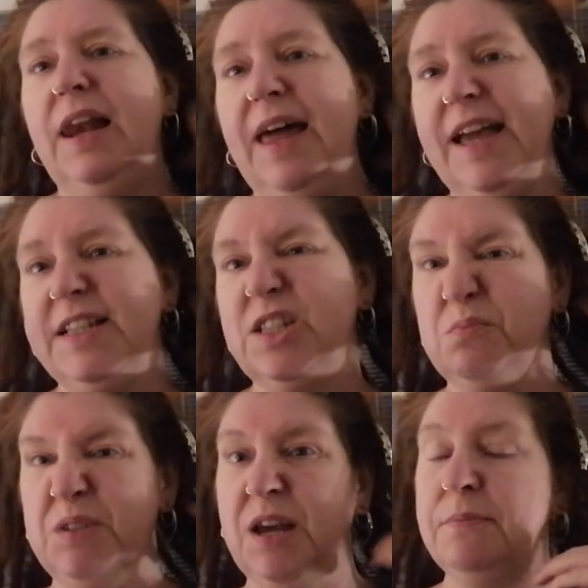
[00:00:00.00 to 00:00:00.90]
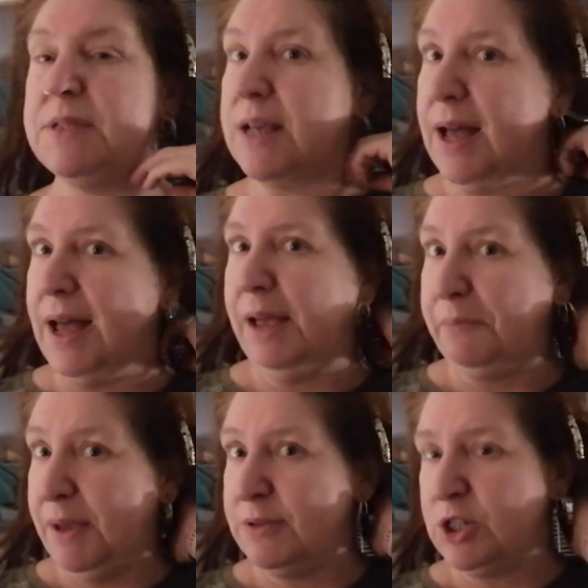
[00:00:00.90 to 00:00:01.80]
like, sometimes
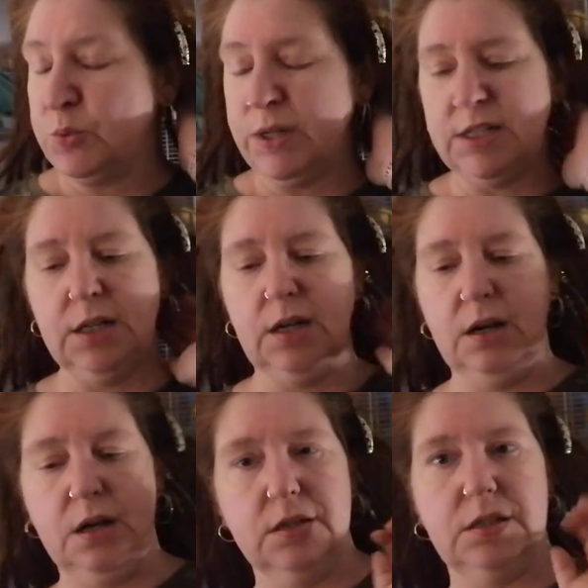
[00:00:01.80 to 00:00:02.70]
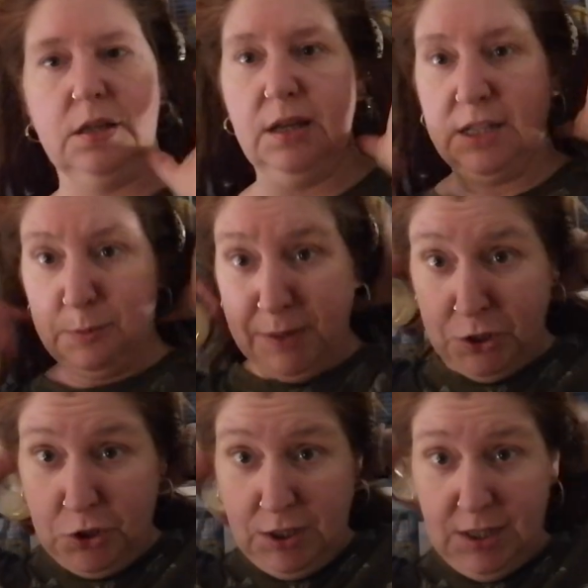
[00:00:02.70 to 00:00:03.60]
I'm sweating a lot,
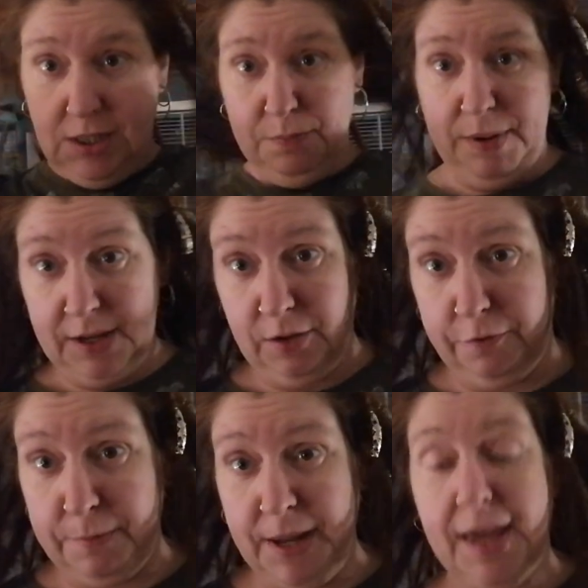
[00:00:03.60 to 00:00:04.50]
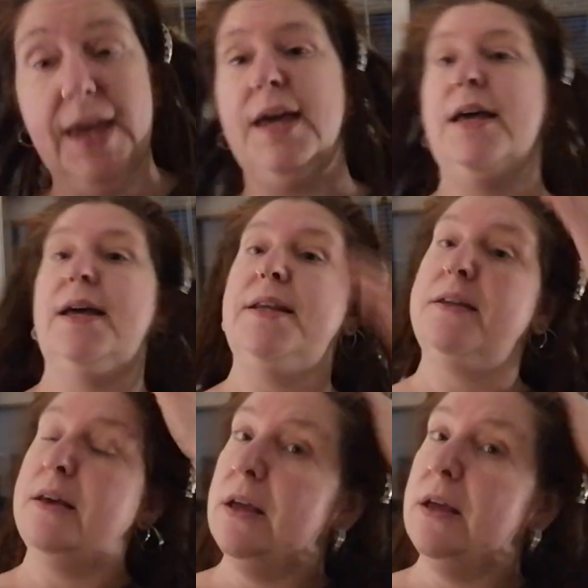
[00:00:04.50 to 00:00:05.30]
especially in the back of my head,